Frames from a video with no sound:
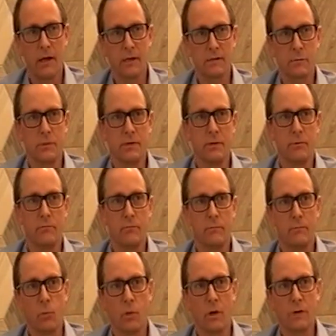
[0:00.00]
as we
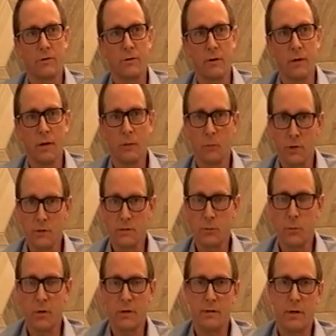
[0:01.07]
watch the numbers
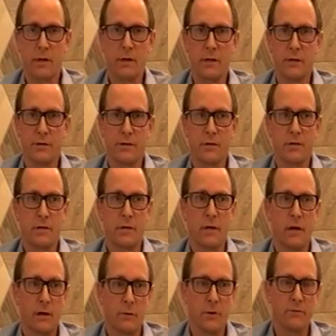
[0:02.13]
and watch the conditions in
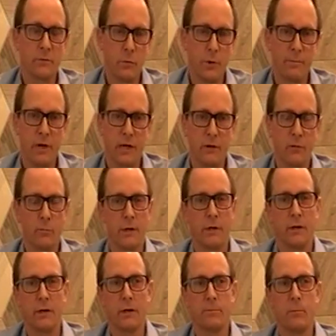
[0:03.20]
High River, we might open
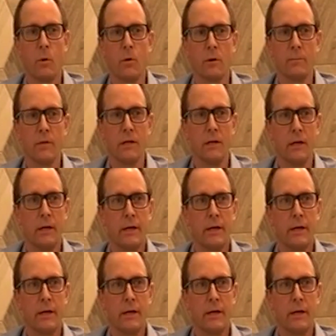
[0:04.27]
it up more. But